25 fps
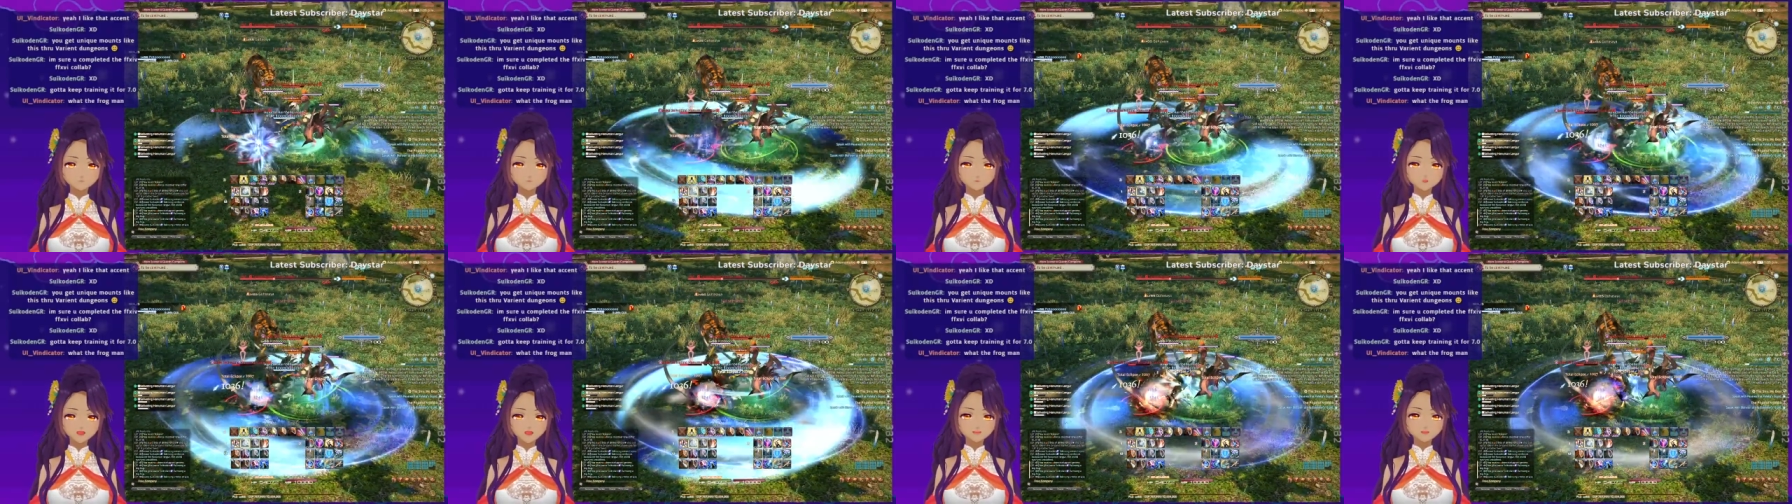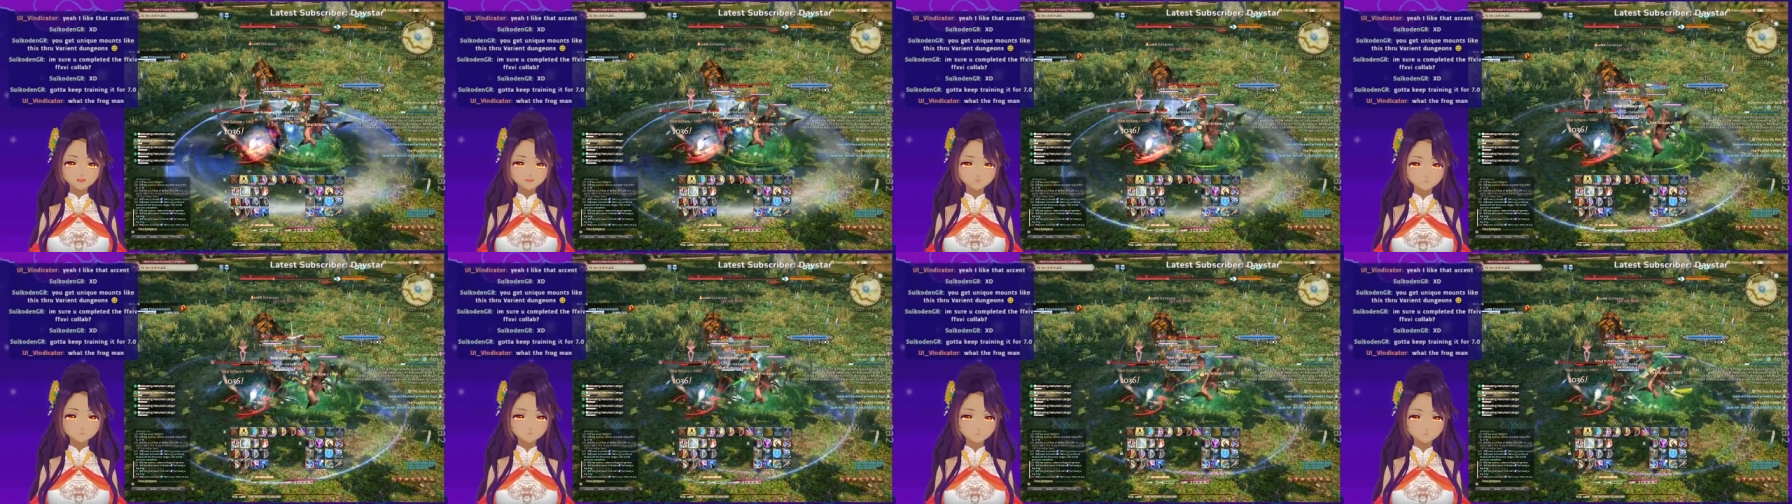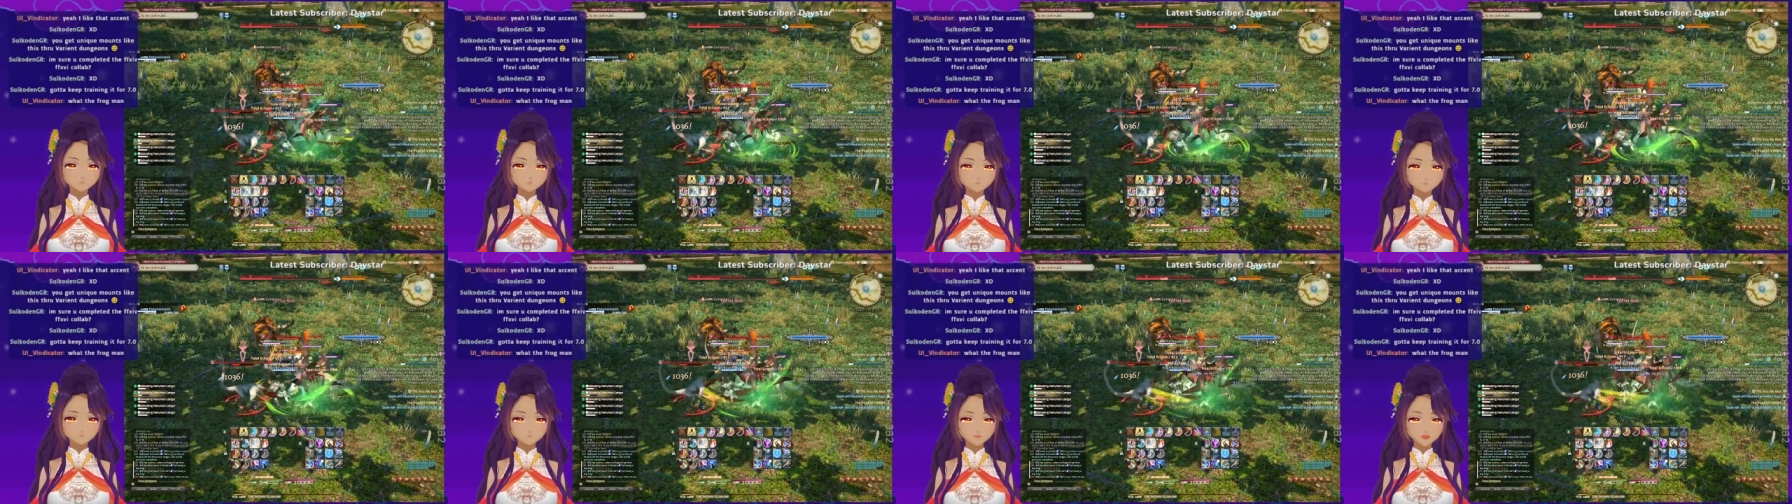What the?
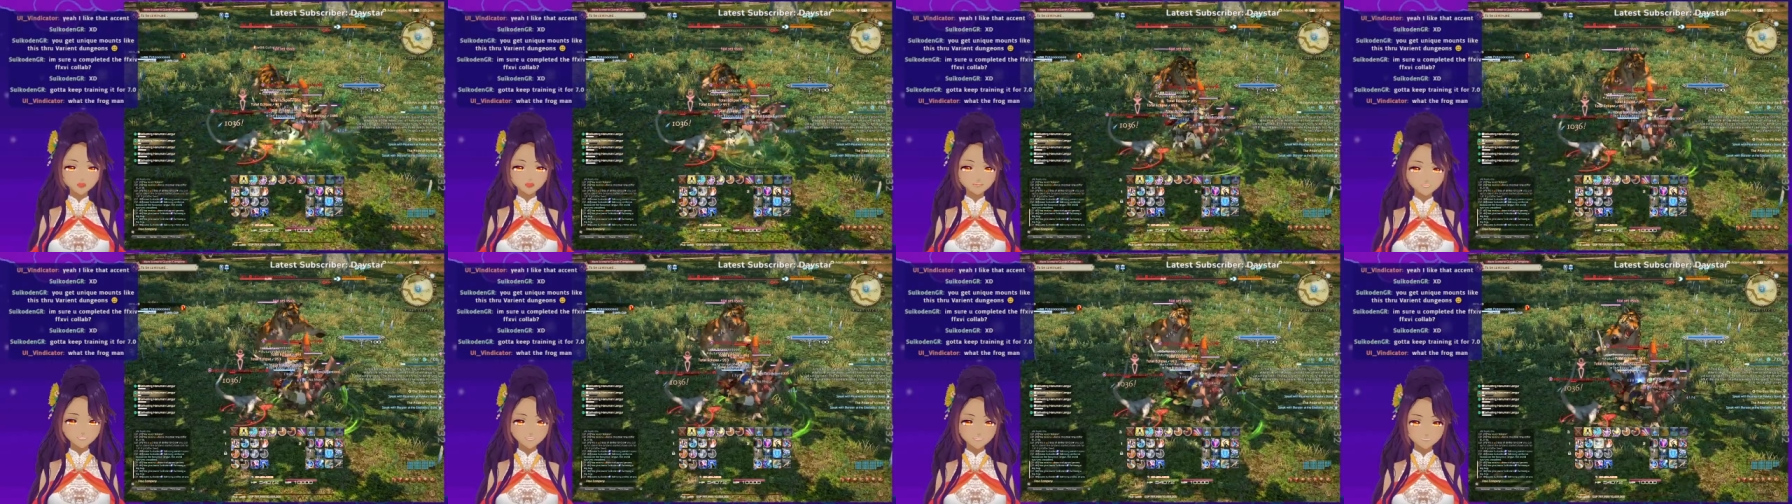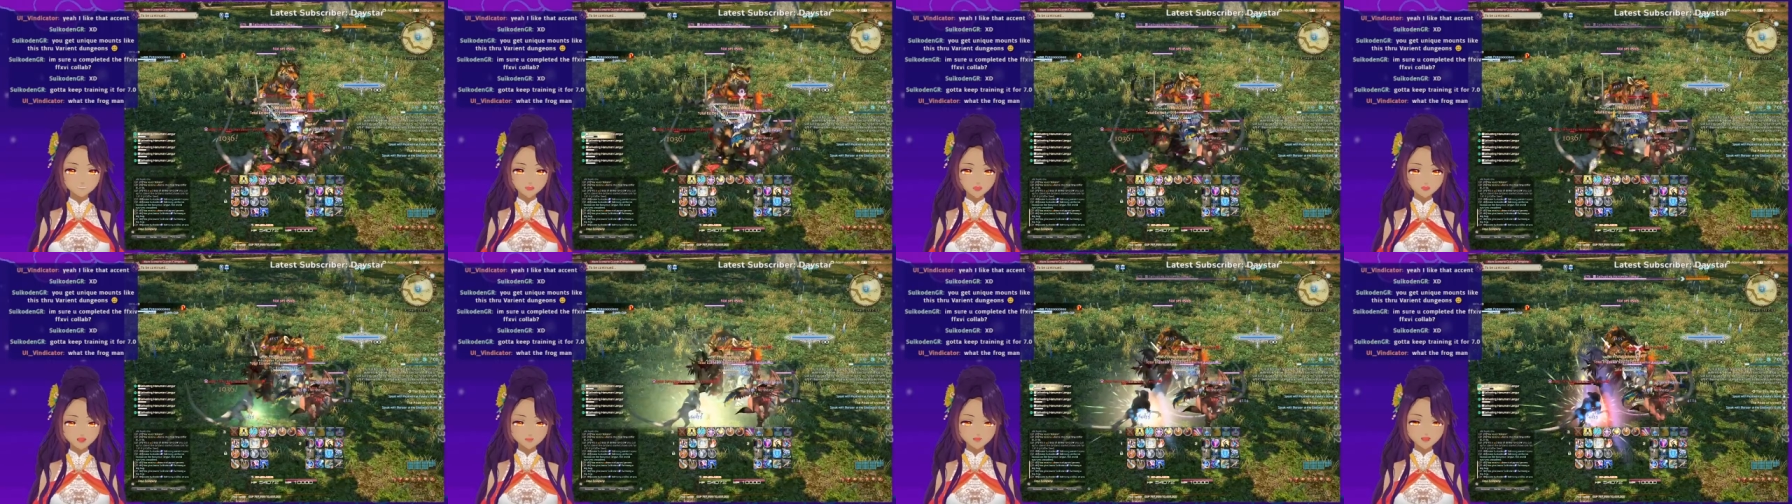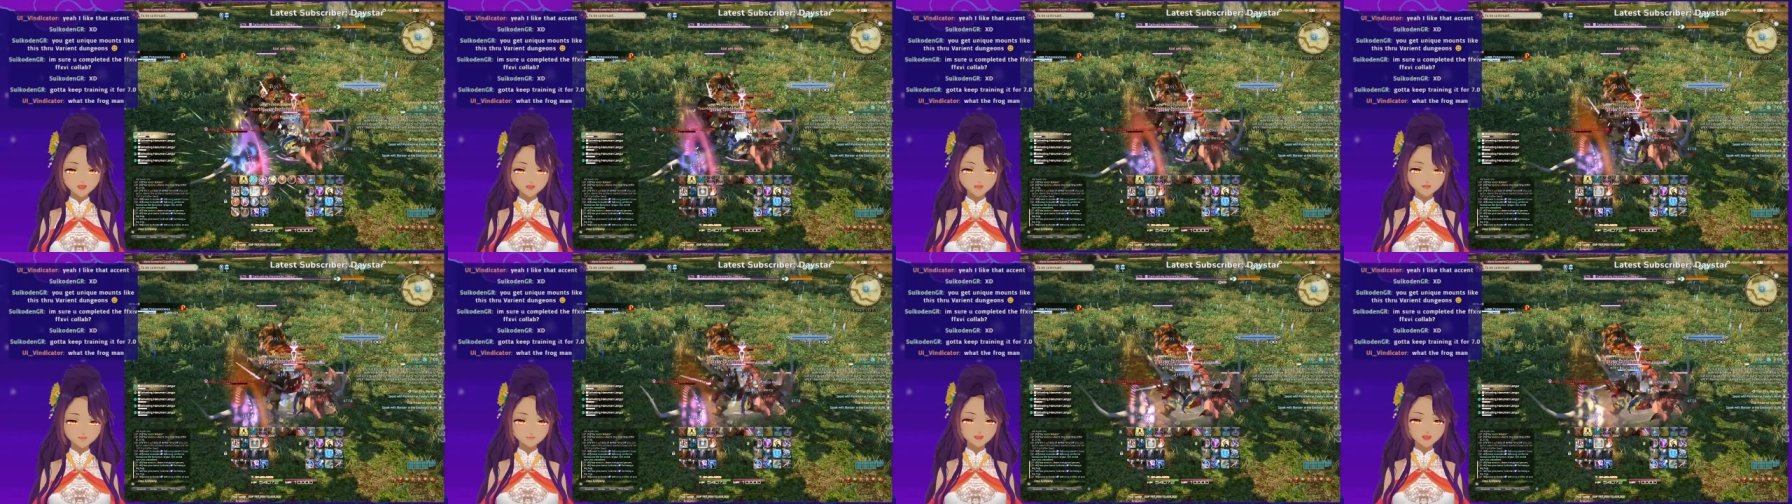Okay, so the
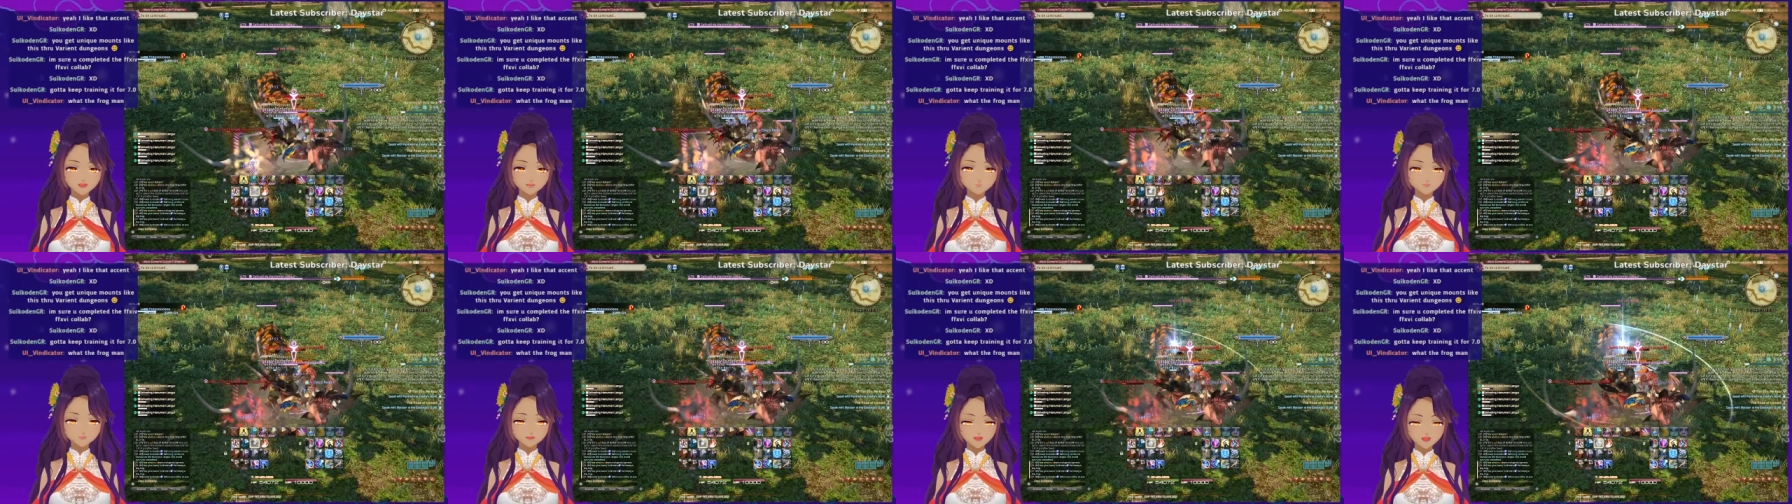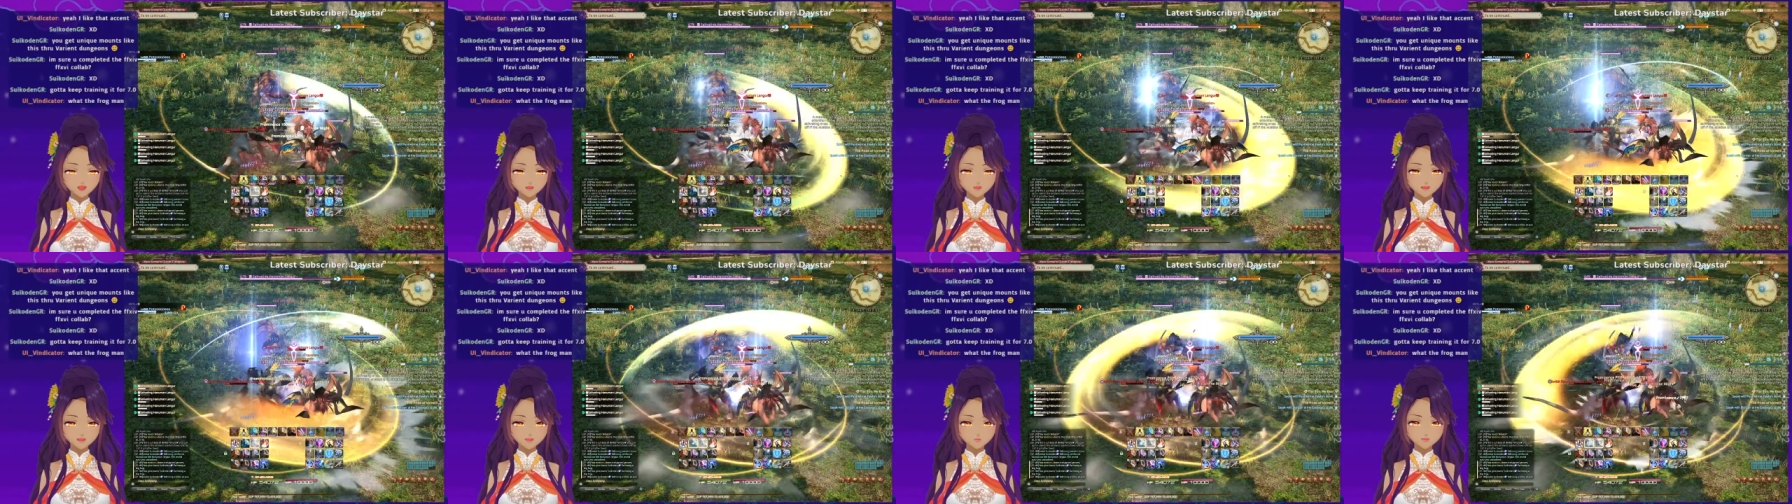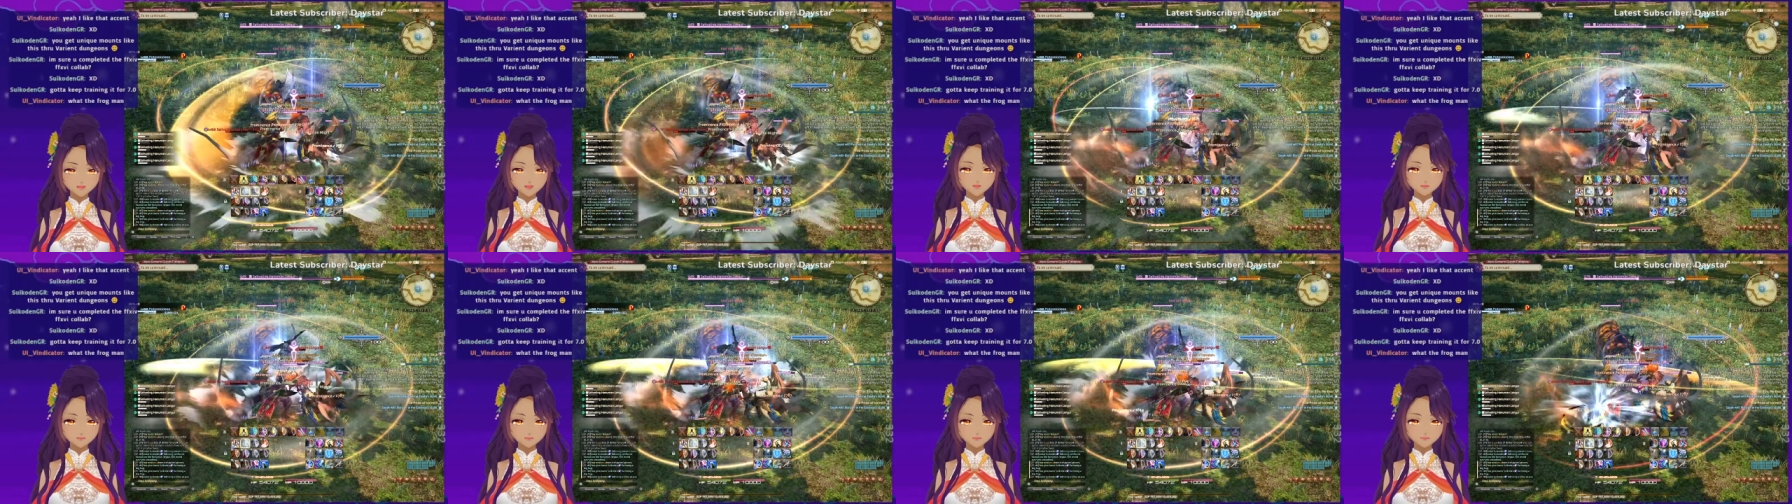tigers are just coming in
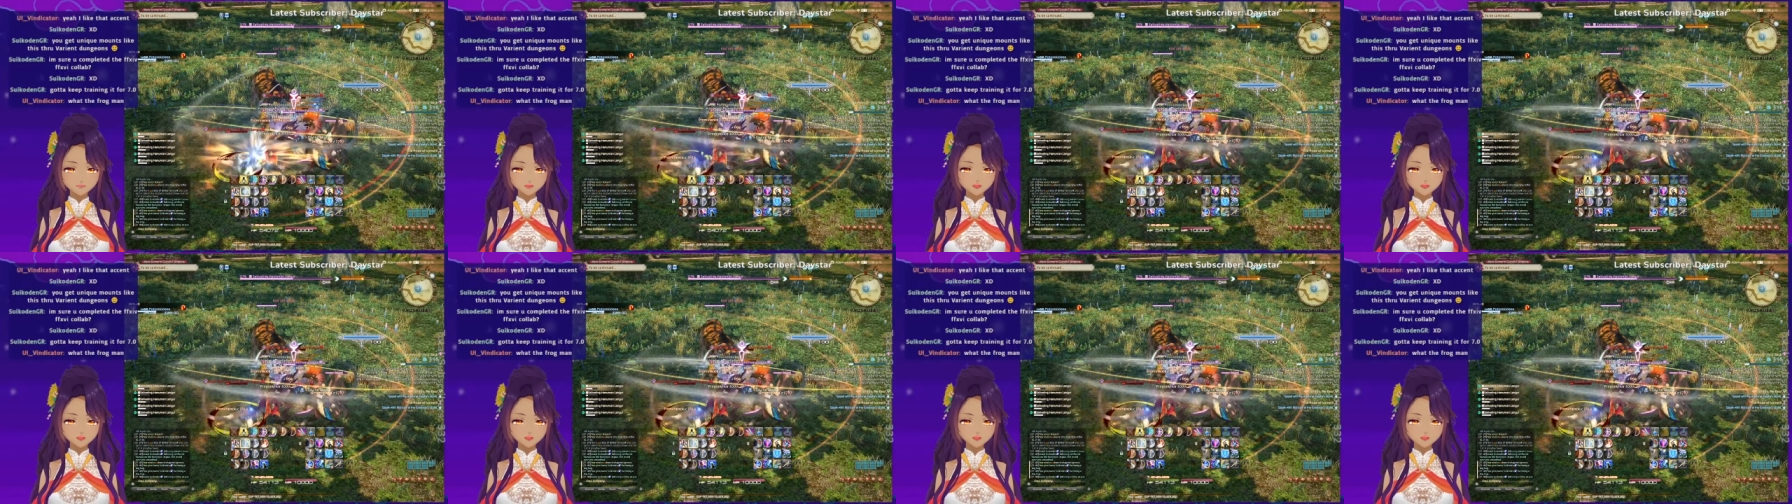here.